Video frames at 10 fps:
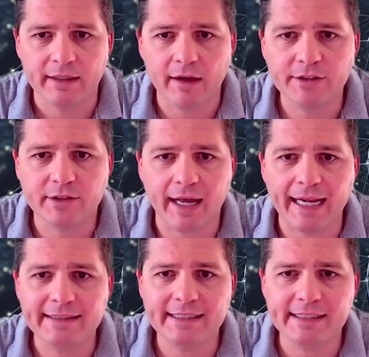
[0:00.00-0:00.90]
allows your
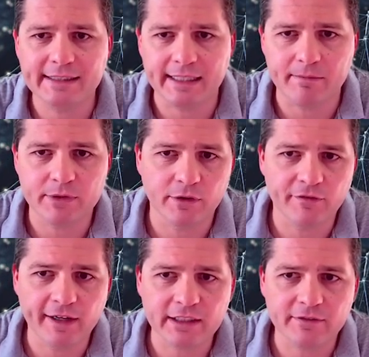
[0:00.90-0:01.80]
IT team to
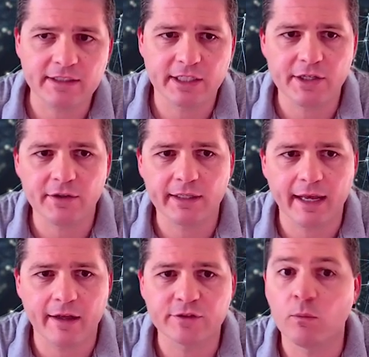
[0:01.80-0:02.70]
effectively secure
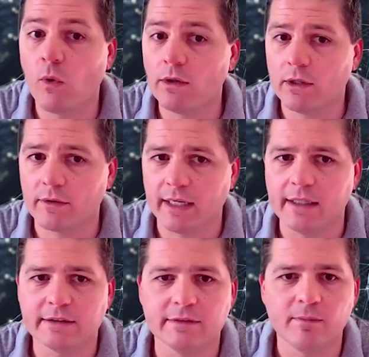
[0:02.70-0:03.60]
accounts from one
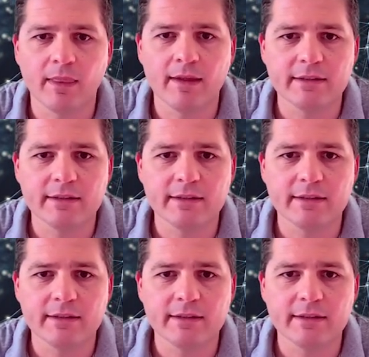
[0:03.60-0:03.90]
location